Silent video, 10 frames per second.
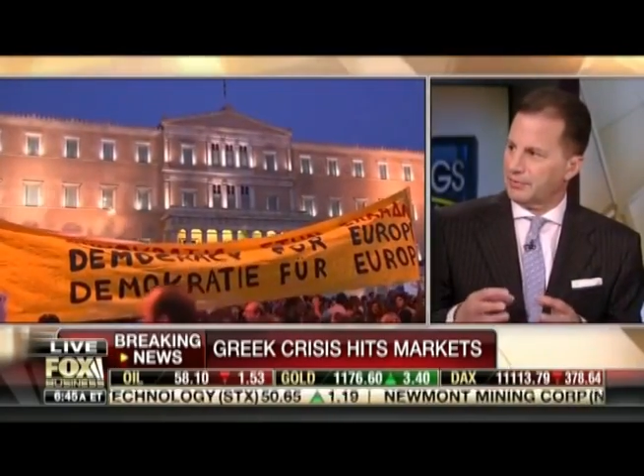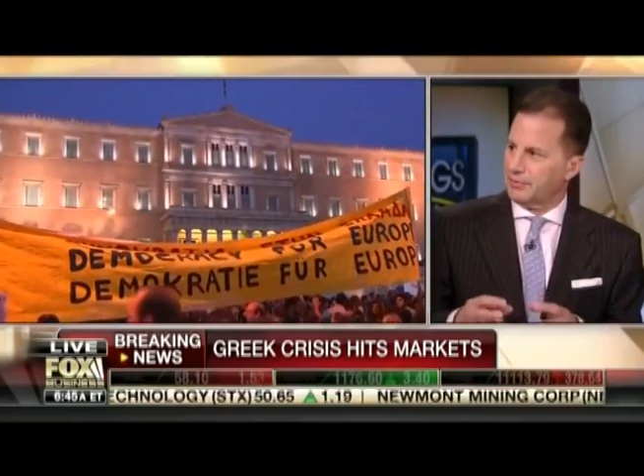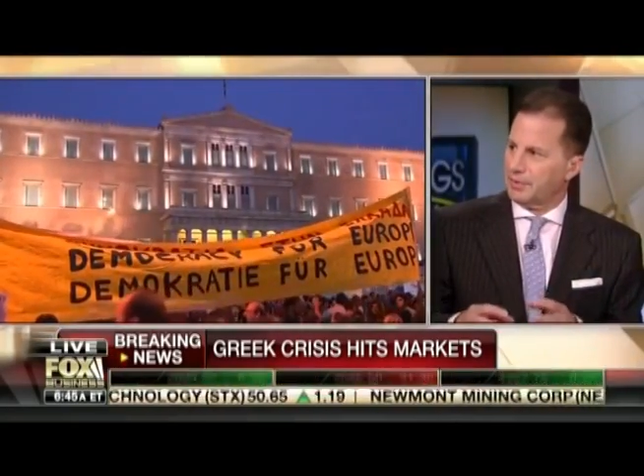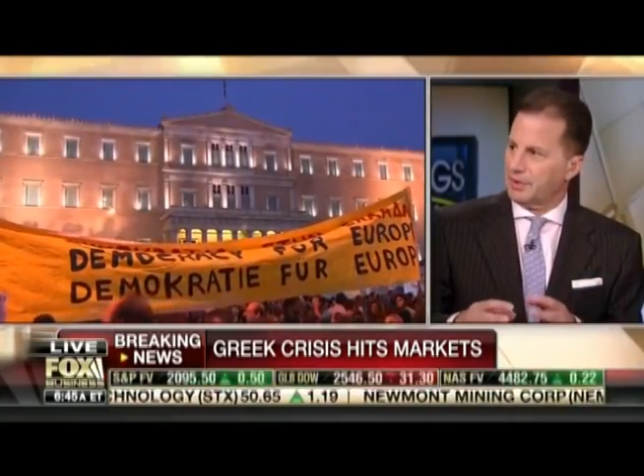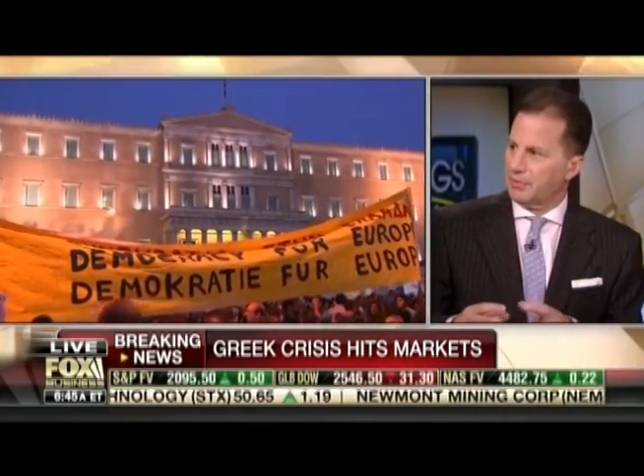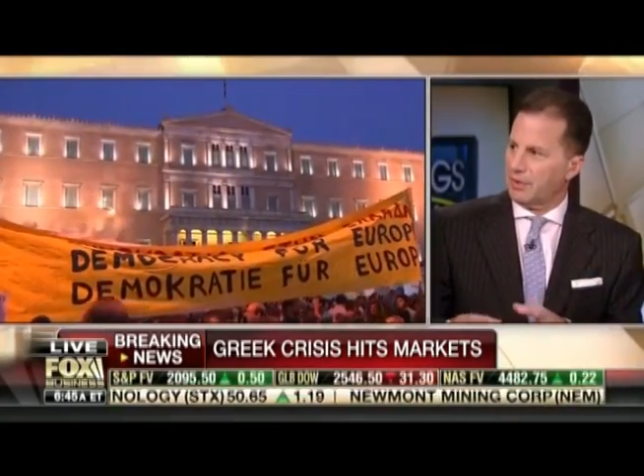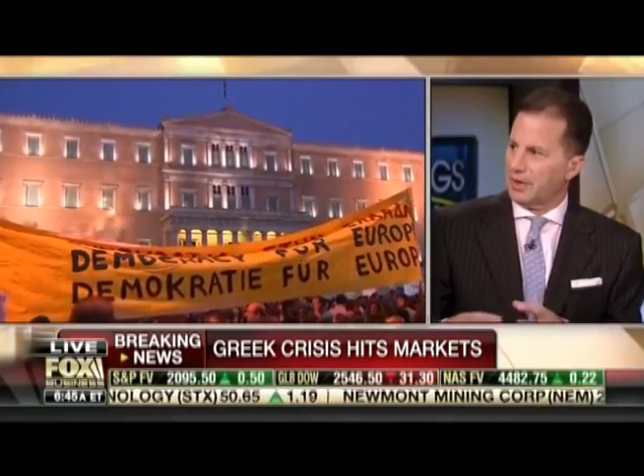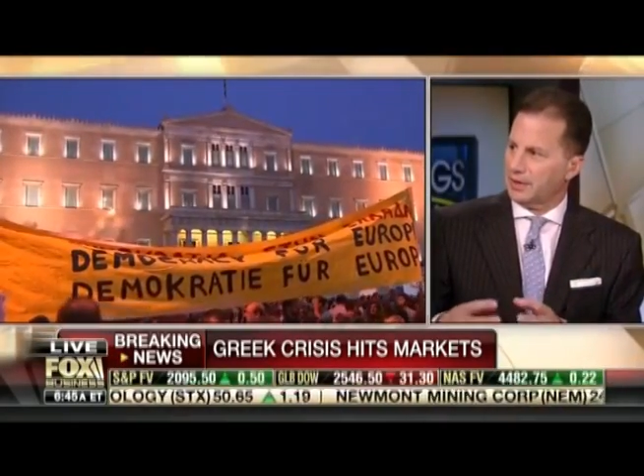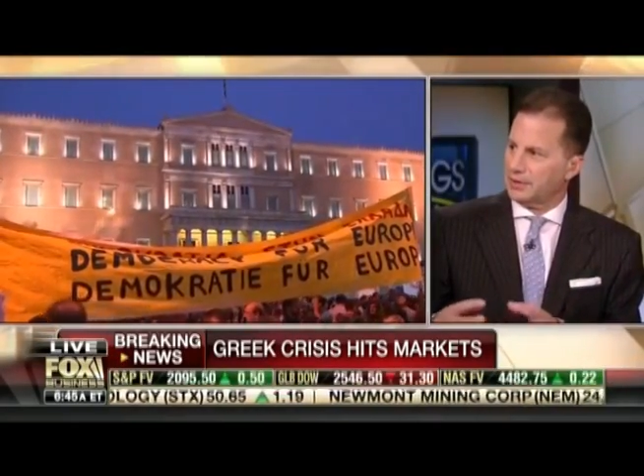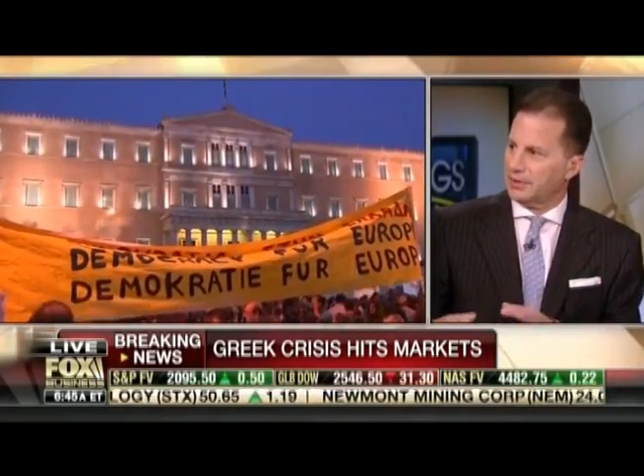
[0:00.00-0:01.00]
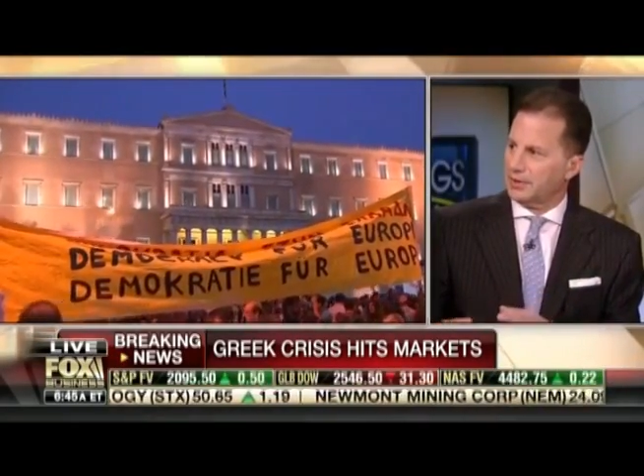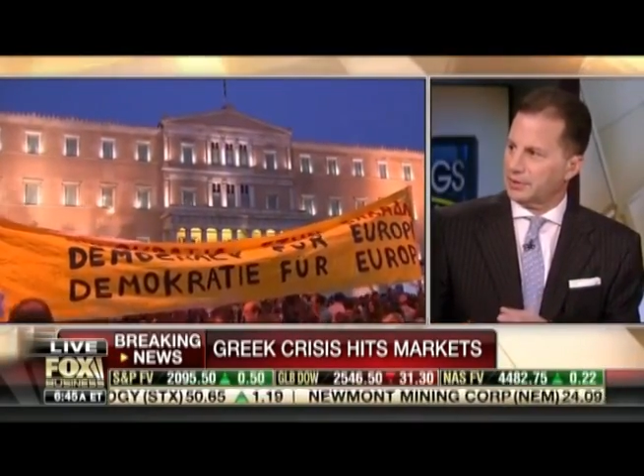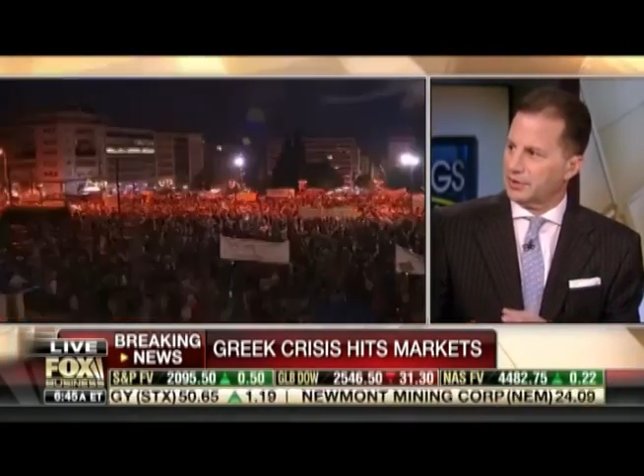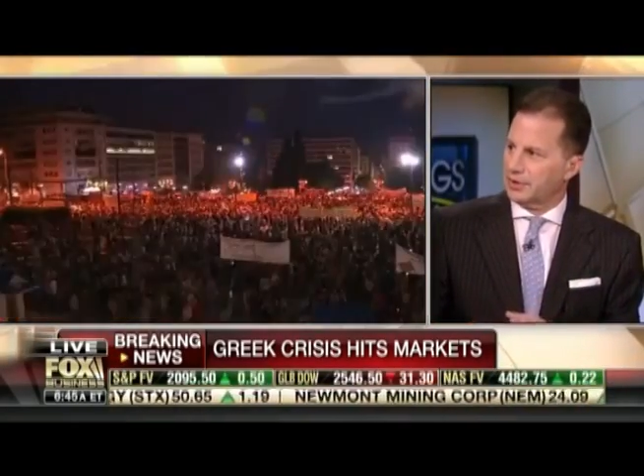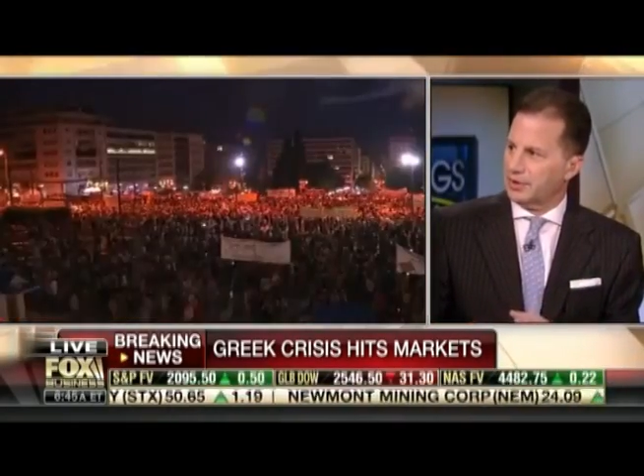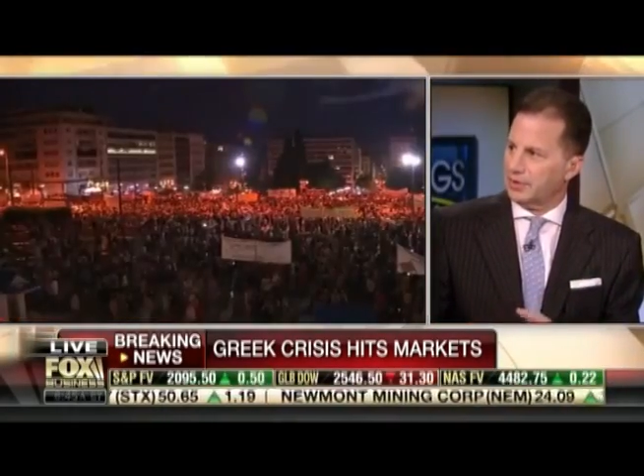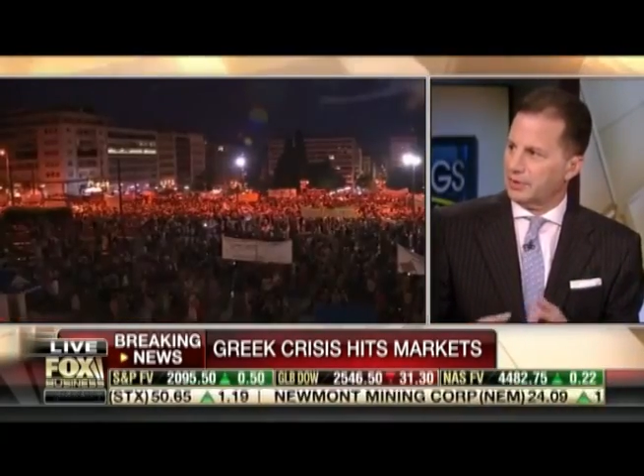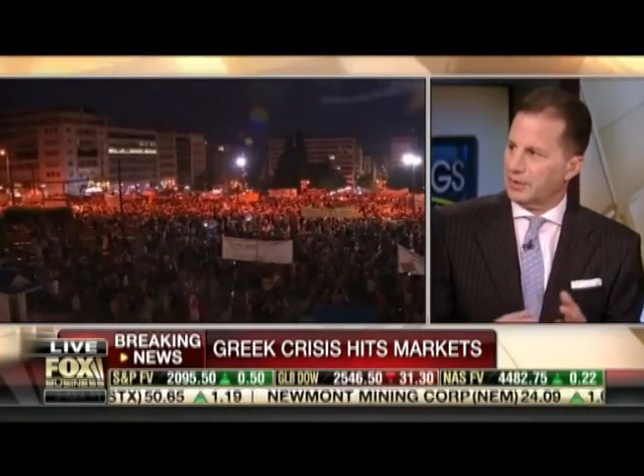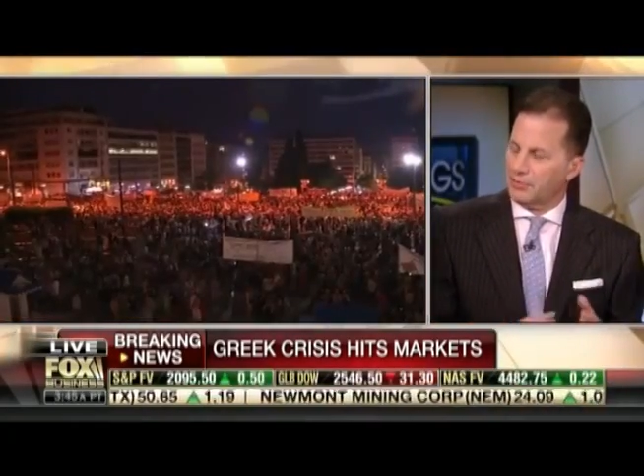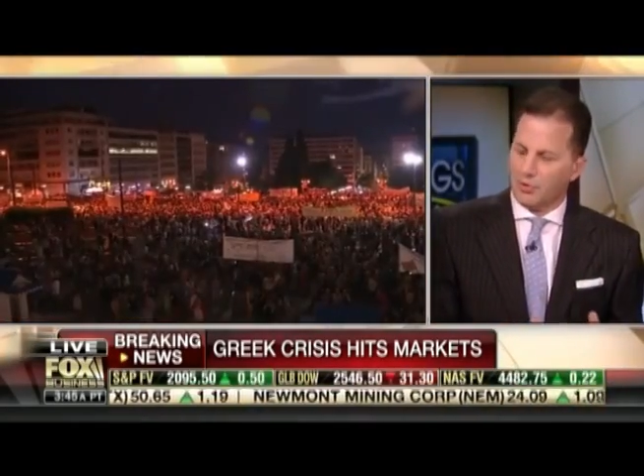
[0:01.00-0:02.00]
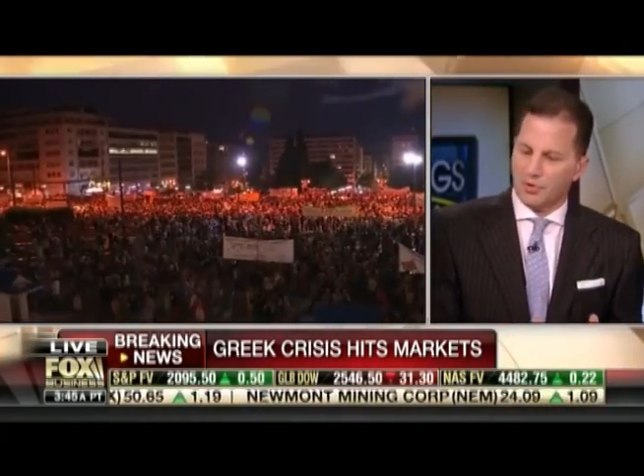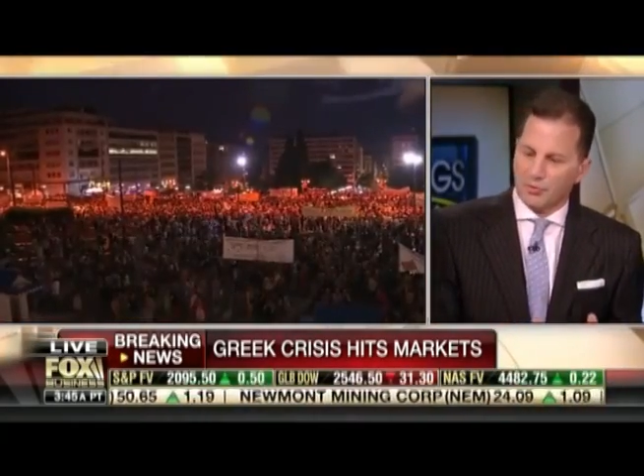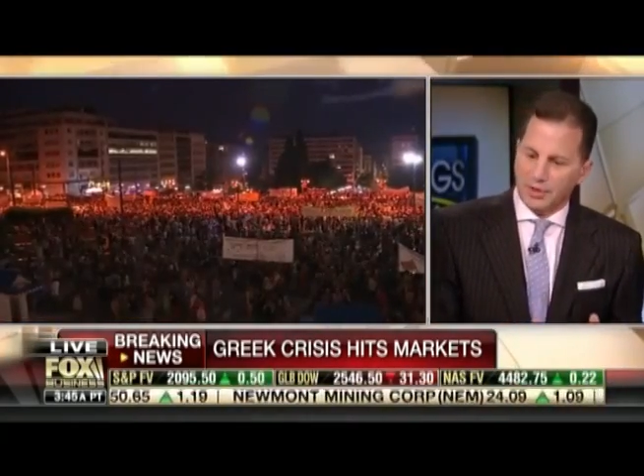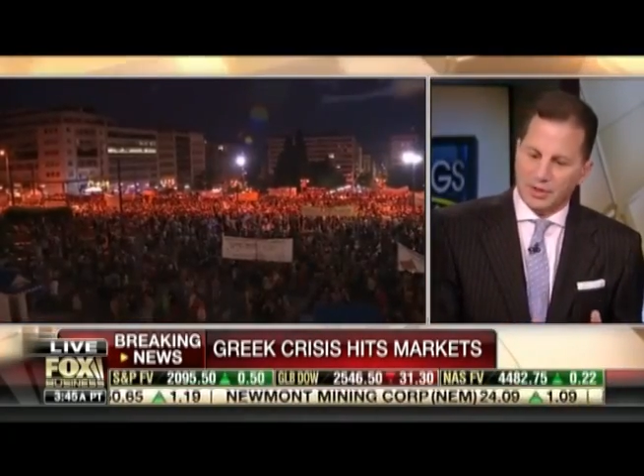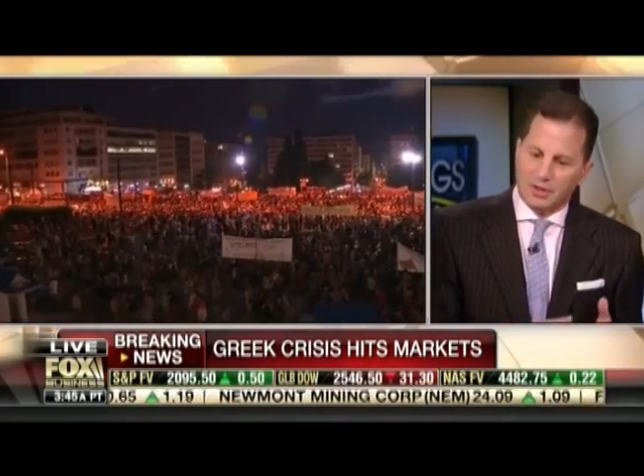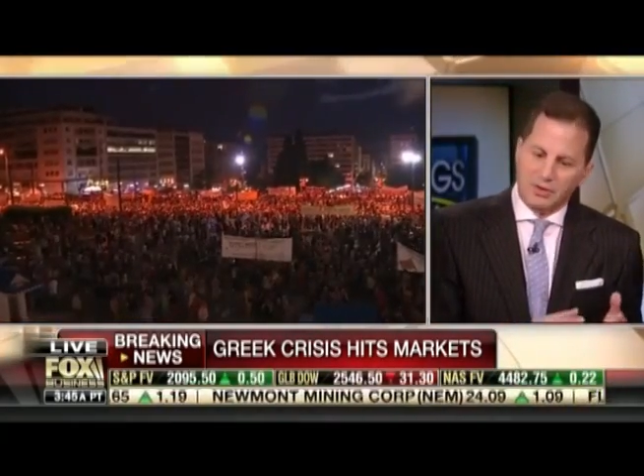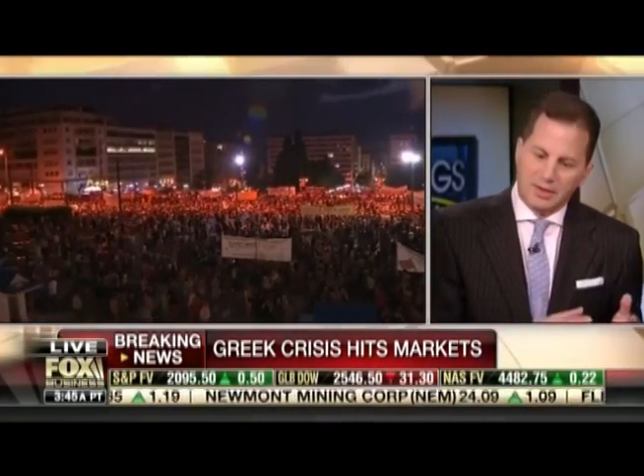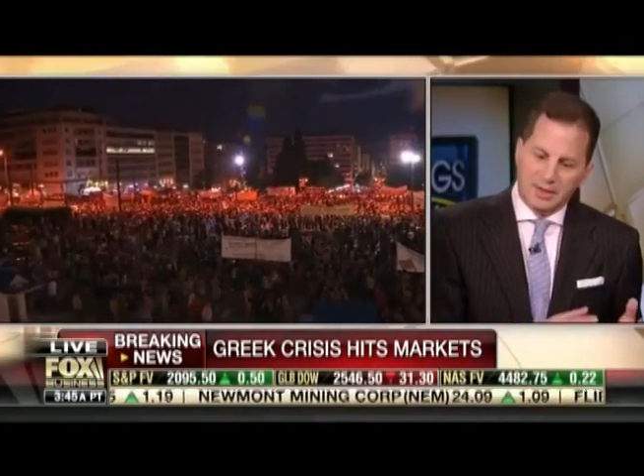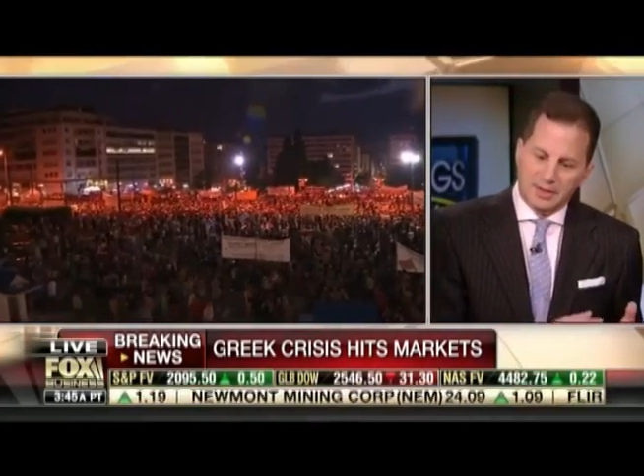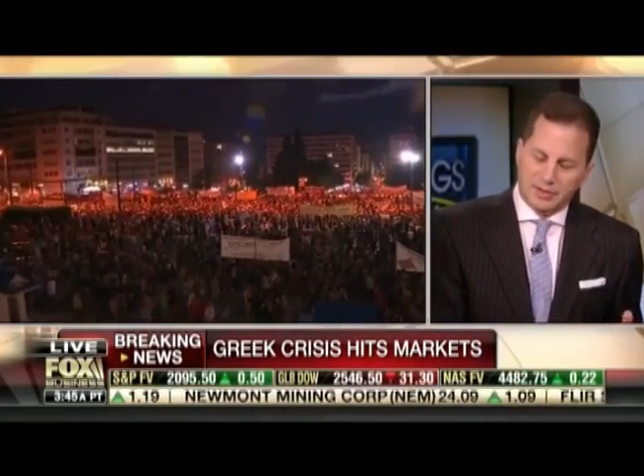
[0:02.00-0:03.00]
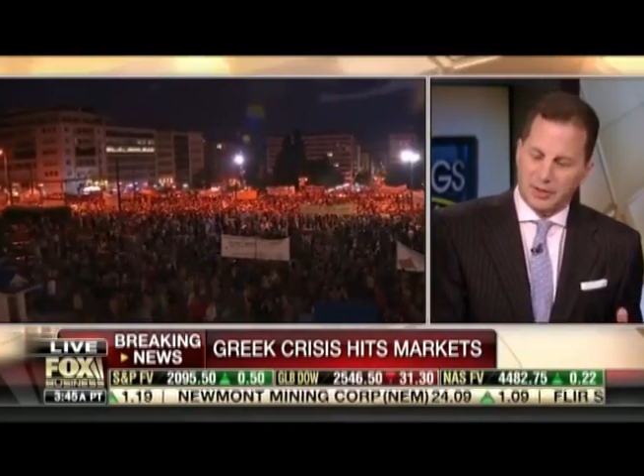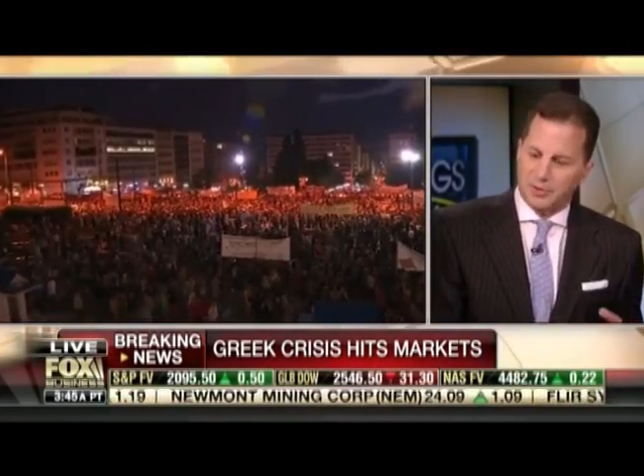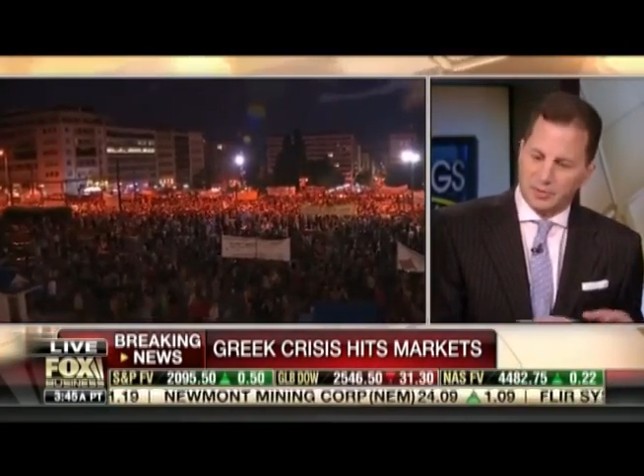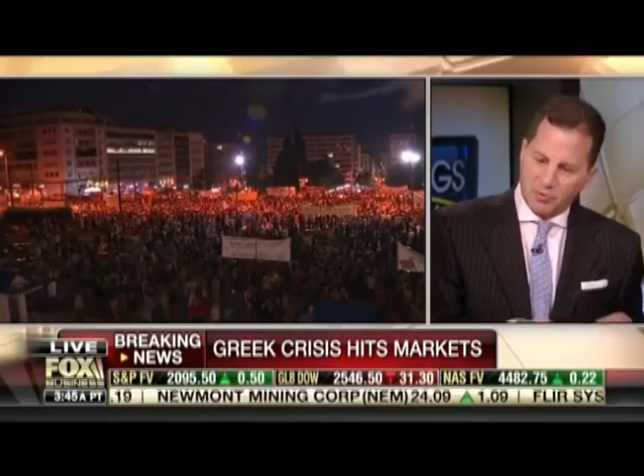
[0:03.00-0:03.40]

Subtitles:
be the way it's continued. And Puerto Rico, same thing.